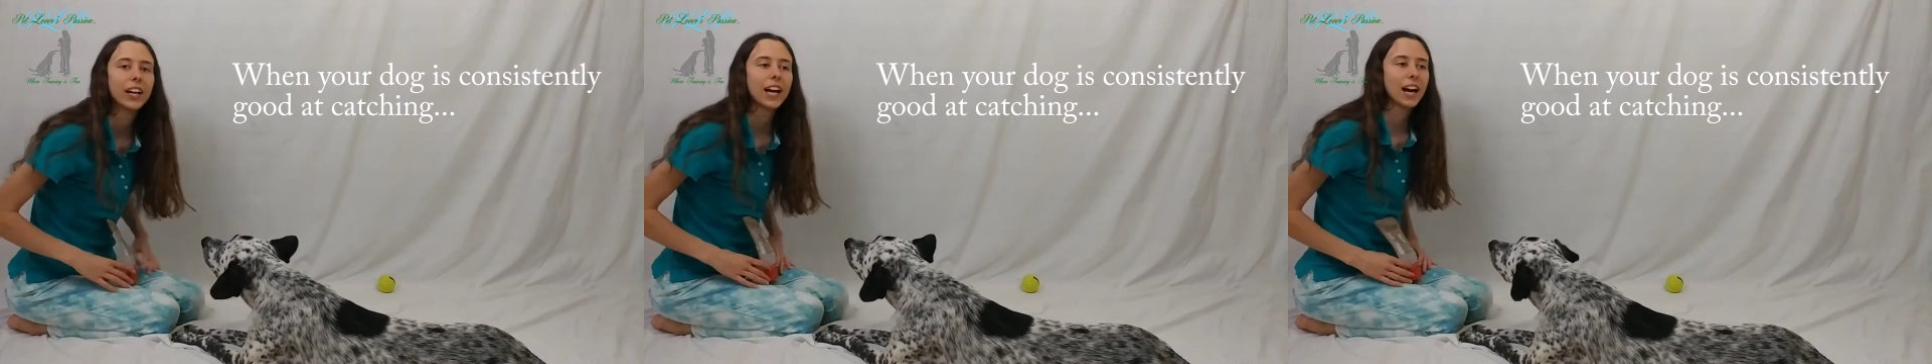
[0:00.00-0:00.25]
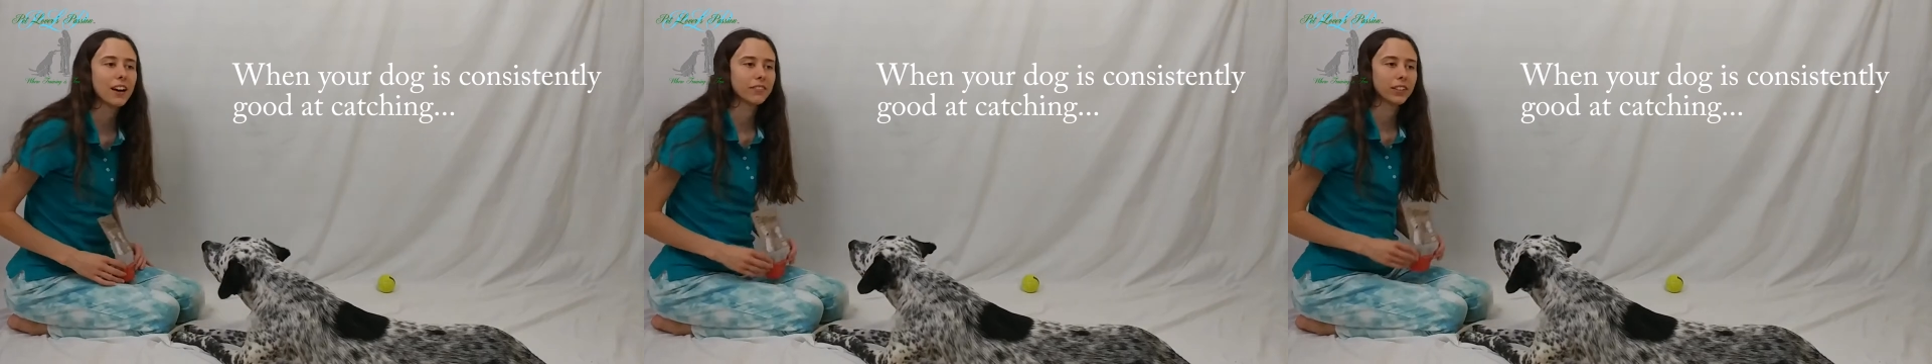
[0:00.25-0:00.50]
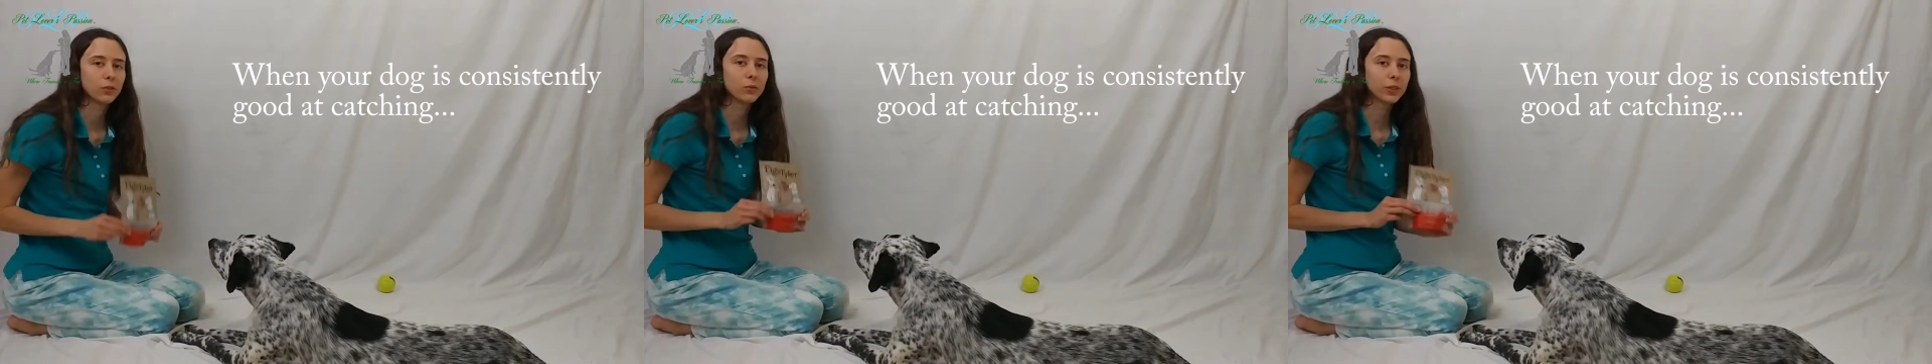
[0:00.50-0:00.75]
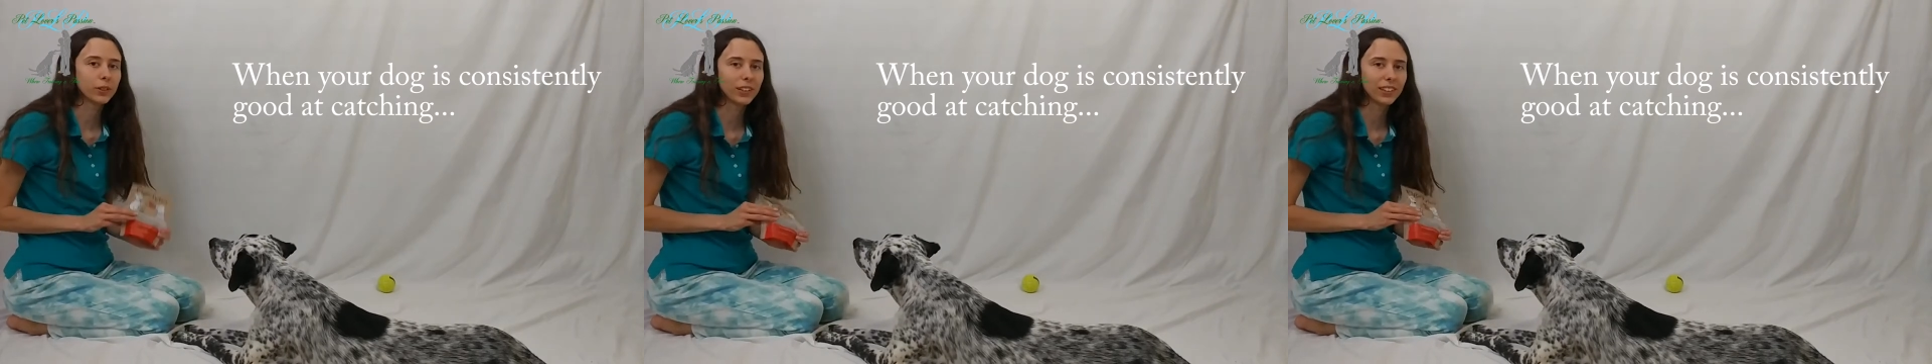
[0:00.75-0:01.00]
Having
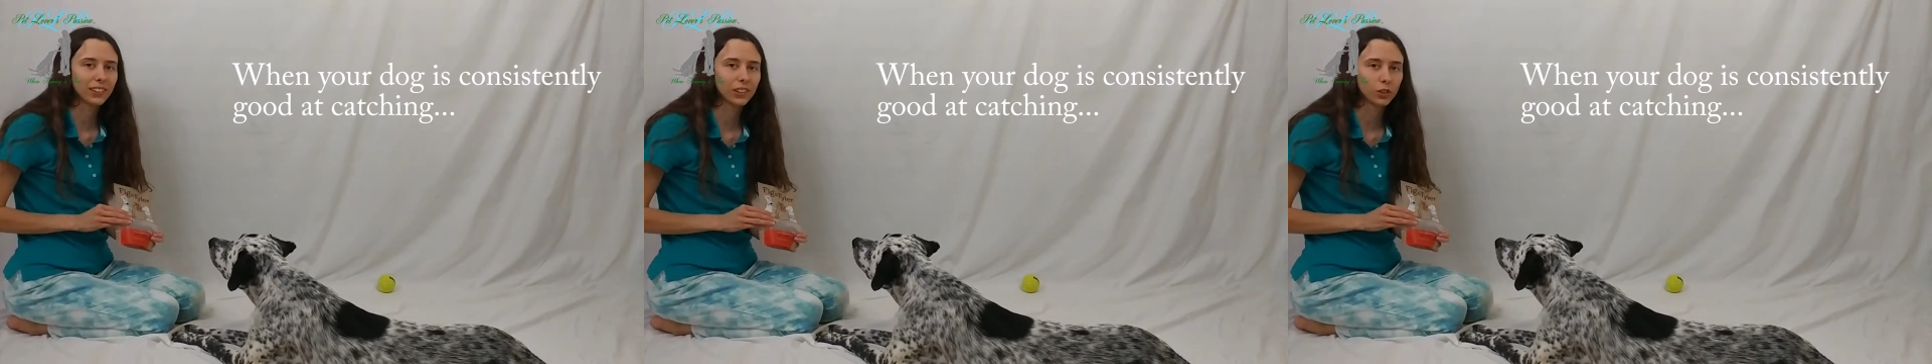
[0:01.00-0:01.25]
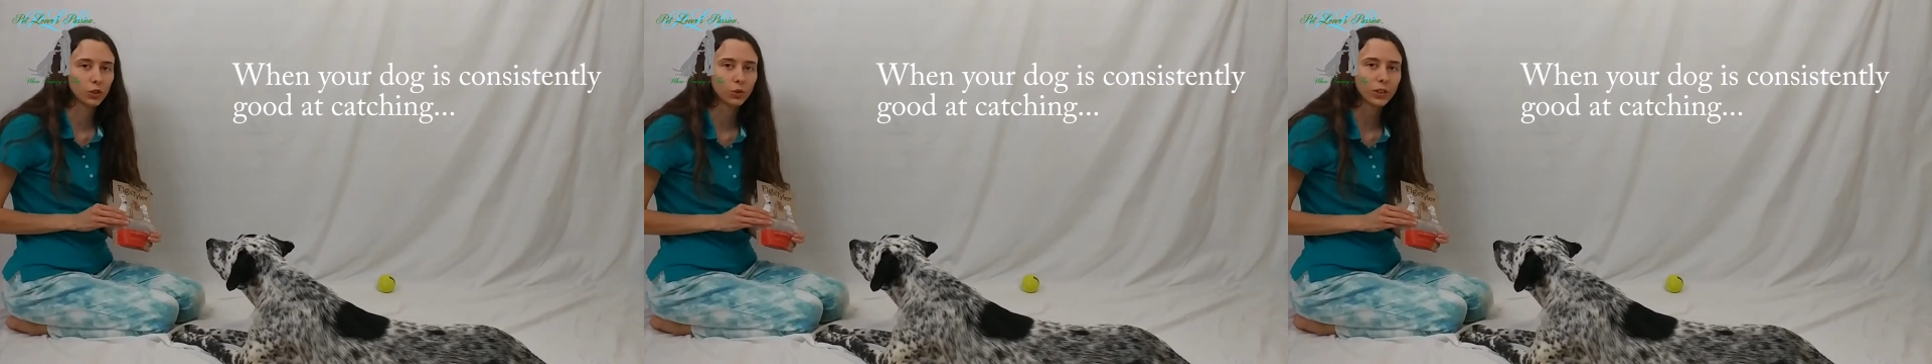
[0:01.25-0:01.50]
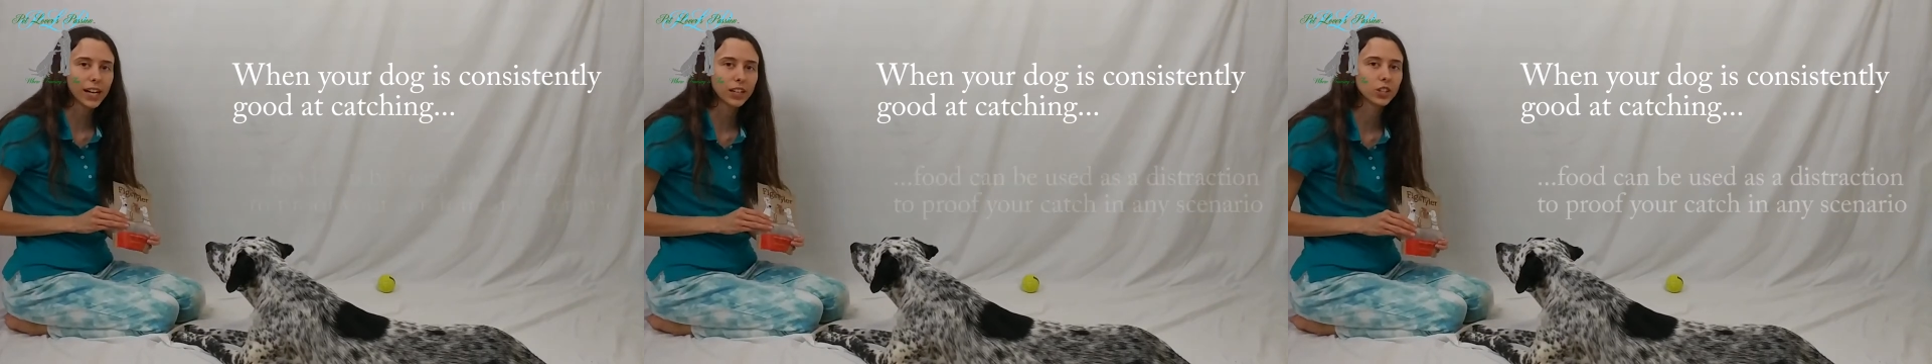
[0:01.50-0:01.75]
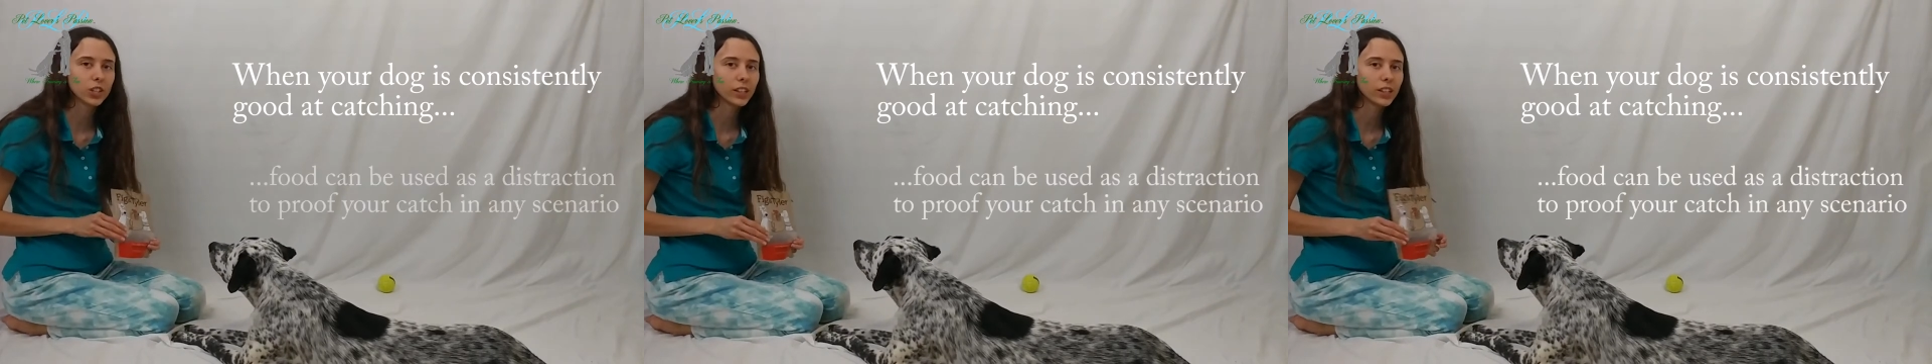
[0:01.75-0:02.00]
food as a
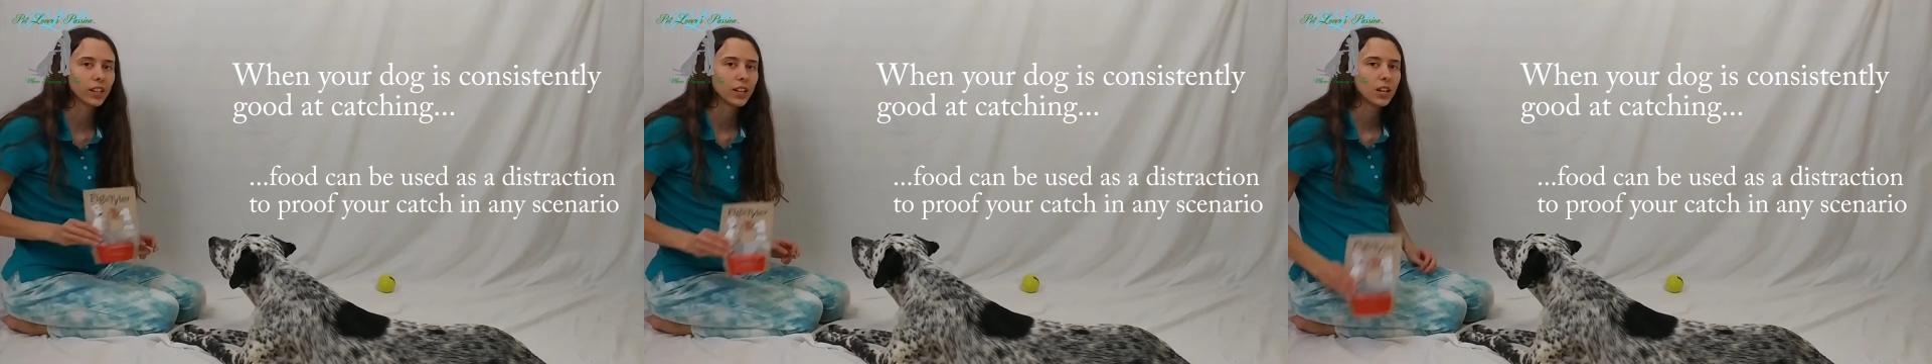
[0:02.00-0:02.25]
distraction